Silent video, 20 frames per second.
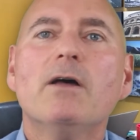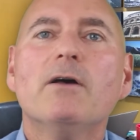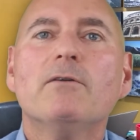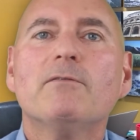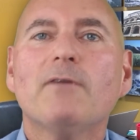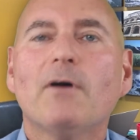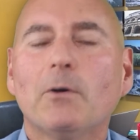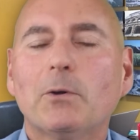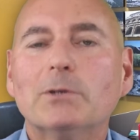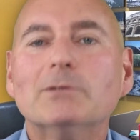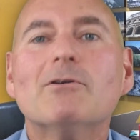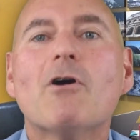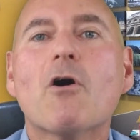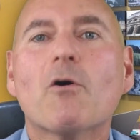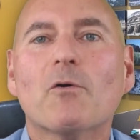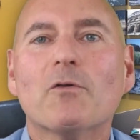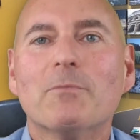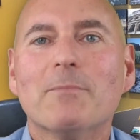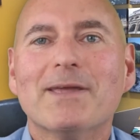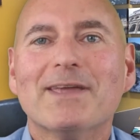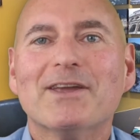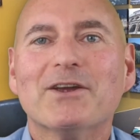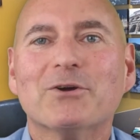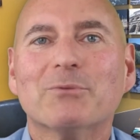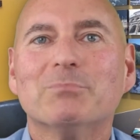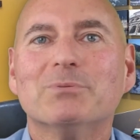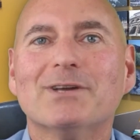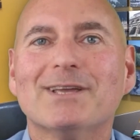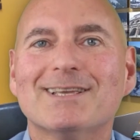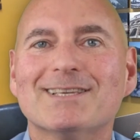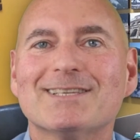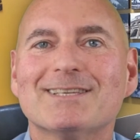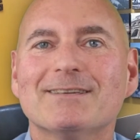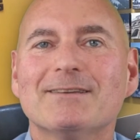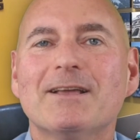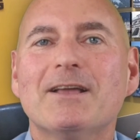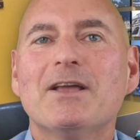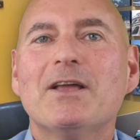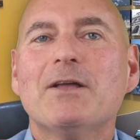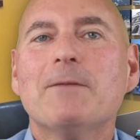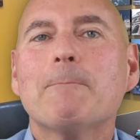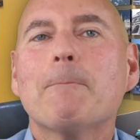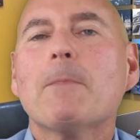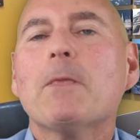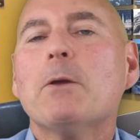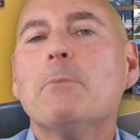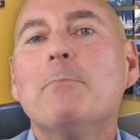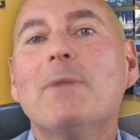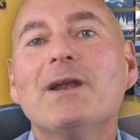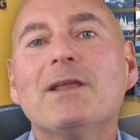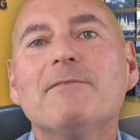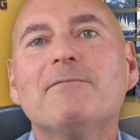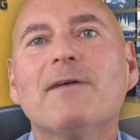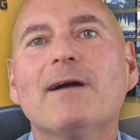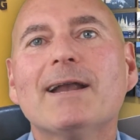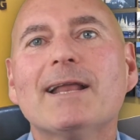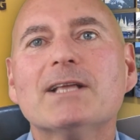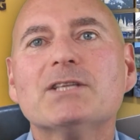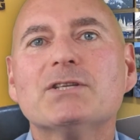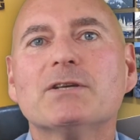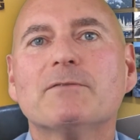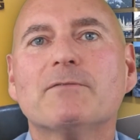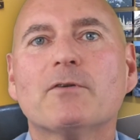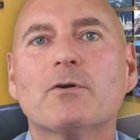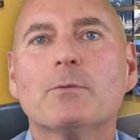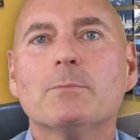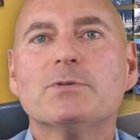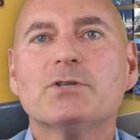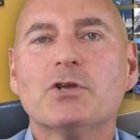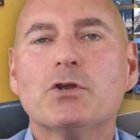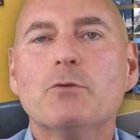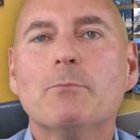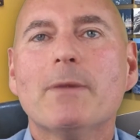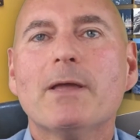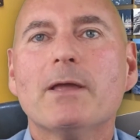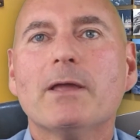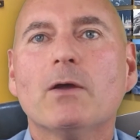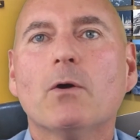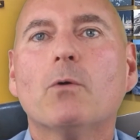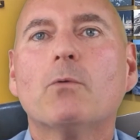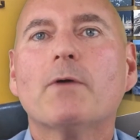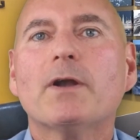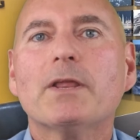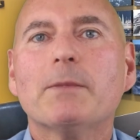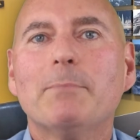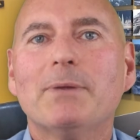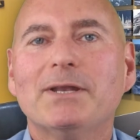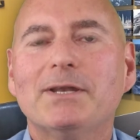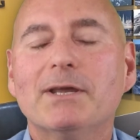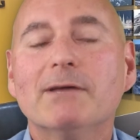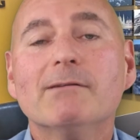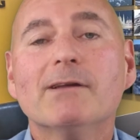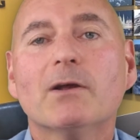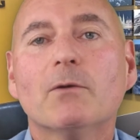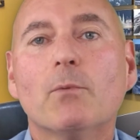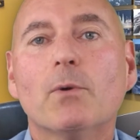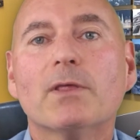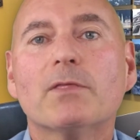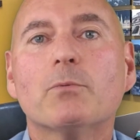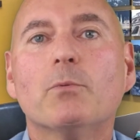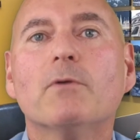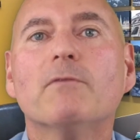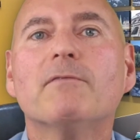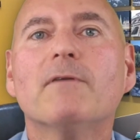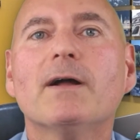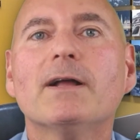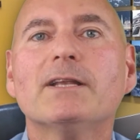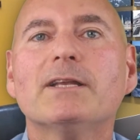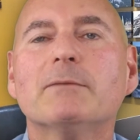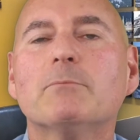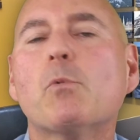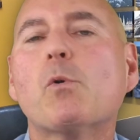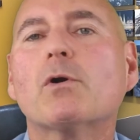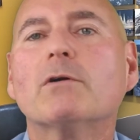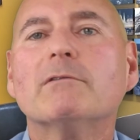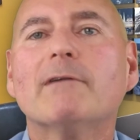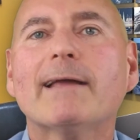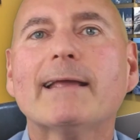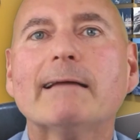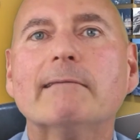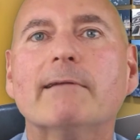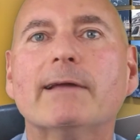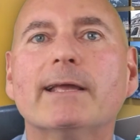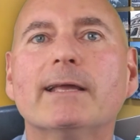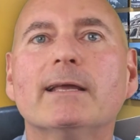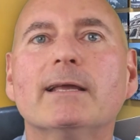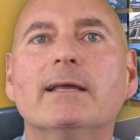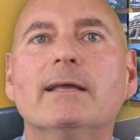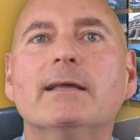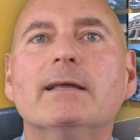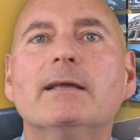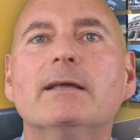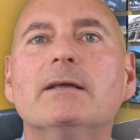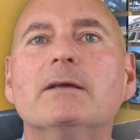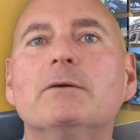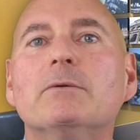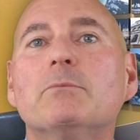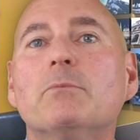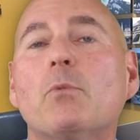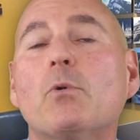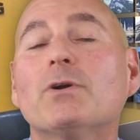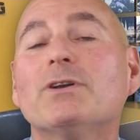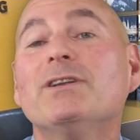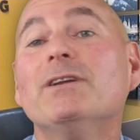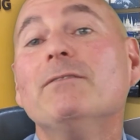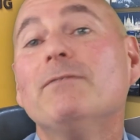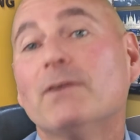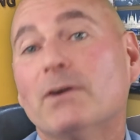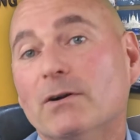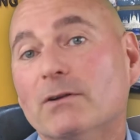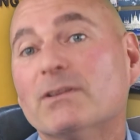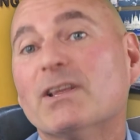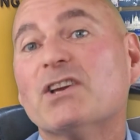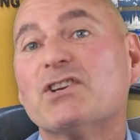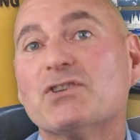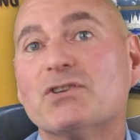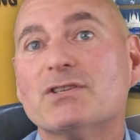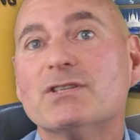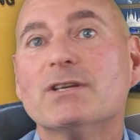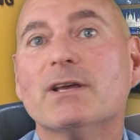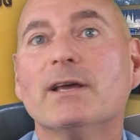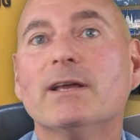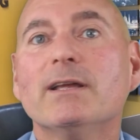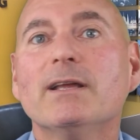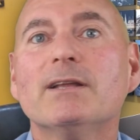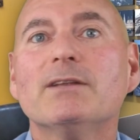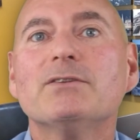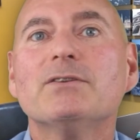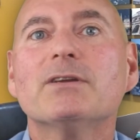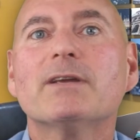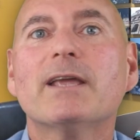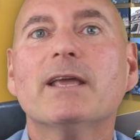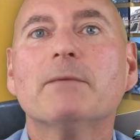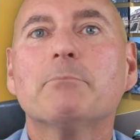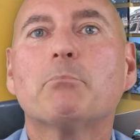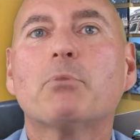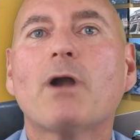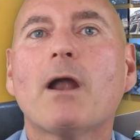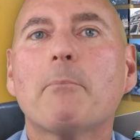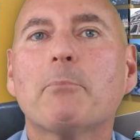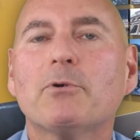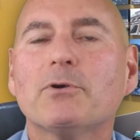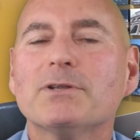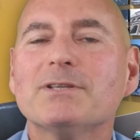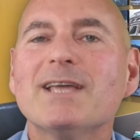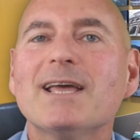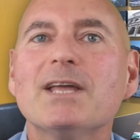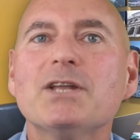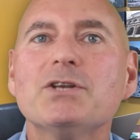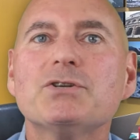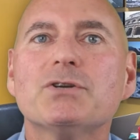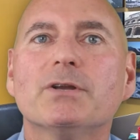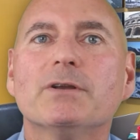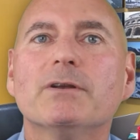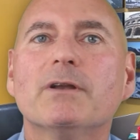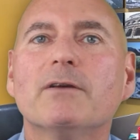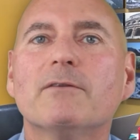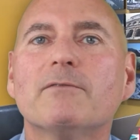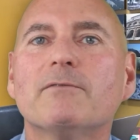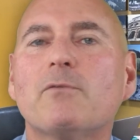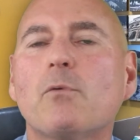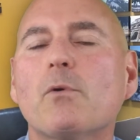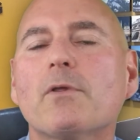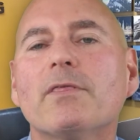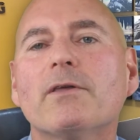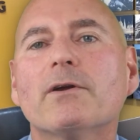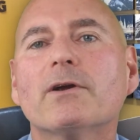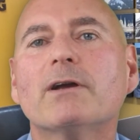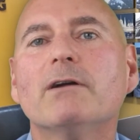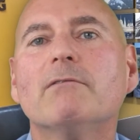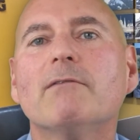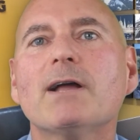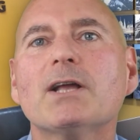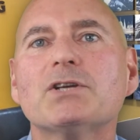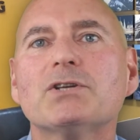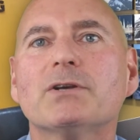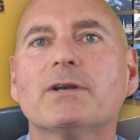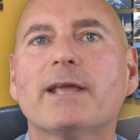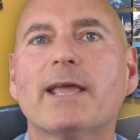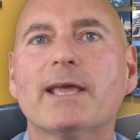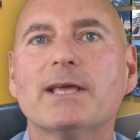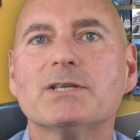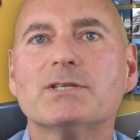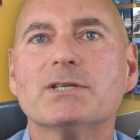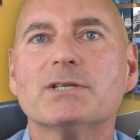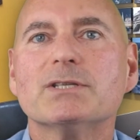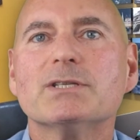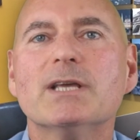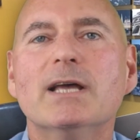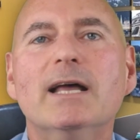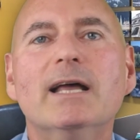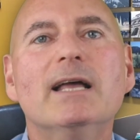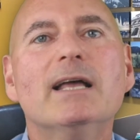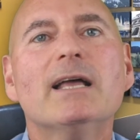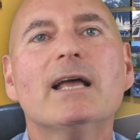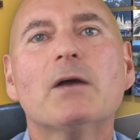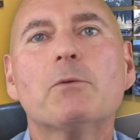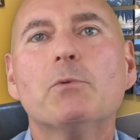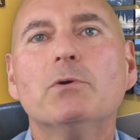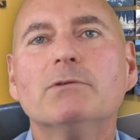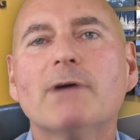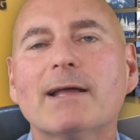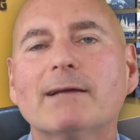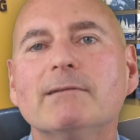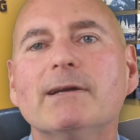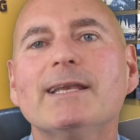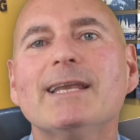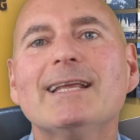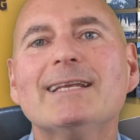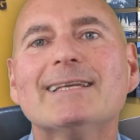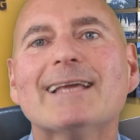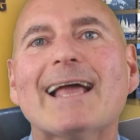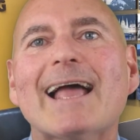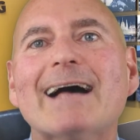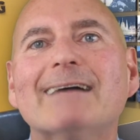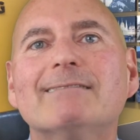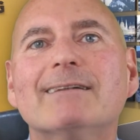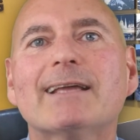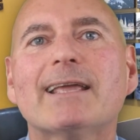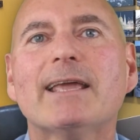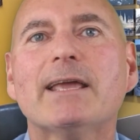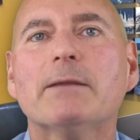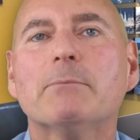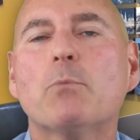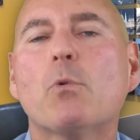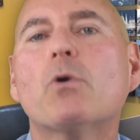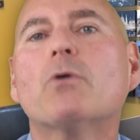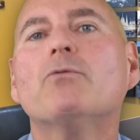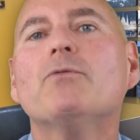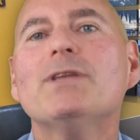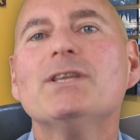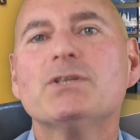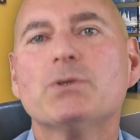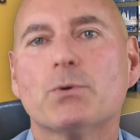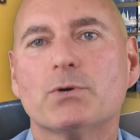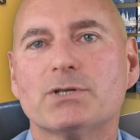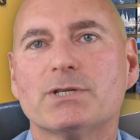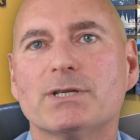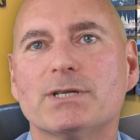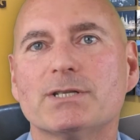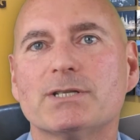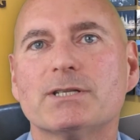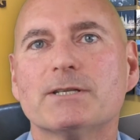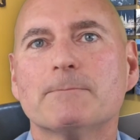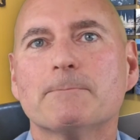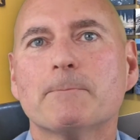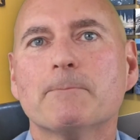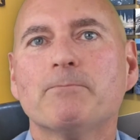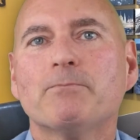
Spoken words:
Follow along with me here, please. Many financing firms that you may already be dealing with will find it more difficult, to get proper attention for their collection cases and will likely need to allocate more resources,